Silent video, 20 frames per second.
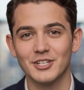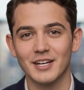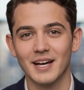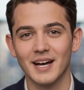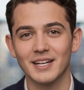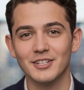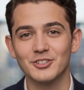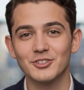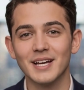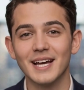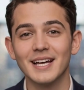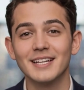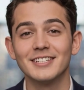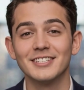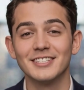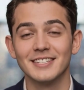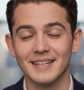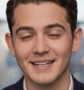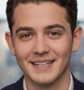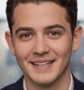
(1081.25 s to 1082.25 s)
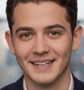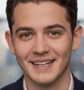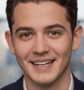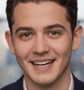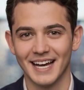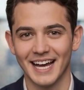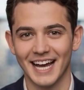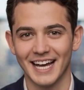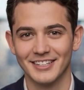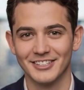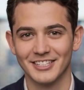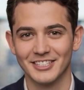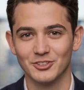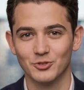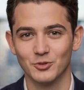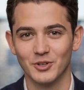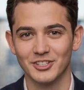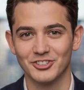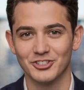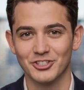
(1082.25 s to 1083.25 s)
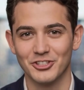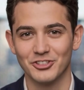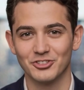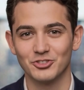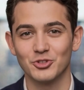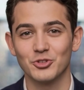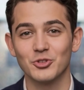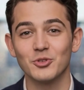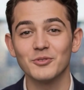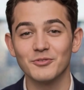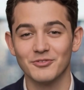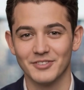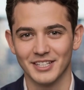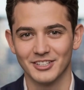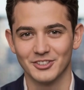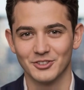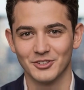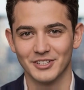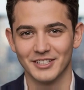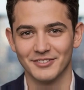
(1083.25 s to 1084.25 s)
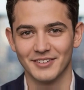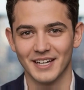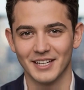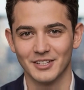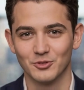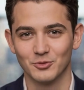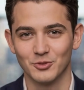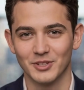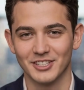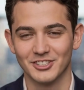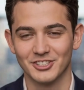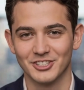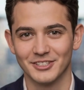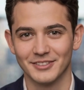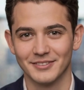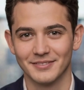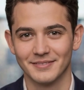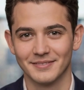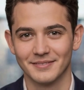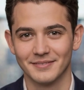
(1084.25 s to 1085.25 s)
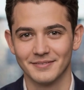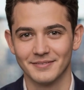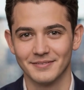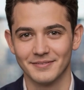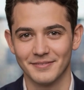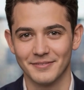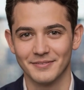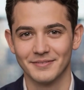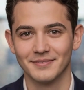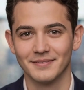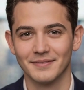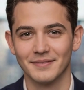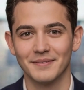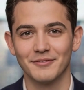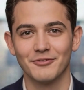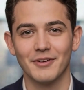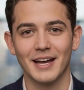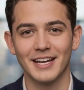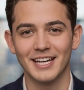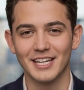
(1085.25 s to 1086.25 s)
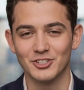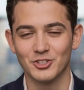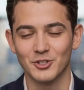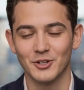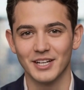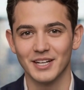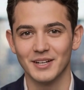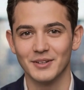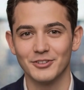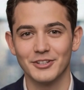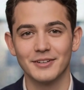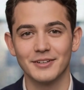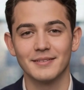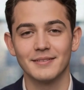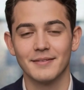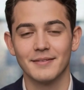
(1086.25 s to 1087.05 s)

contracts, add these questions to your vendor evaluation. Financial health.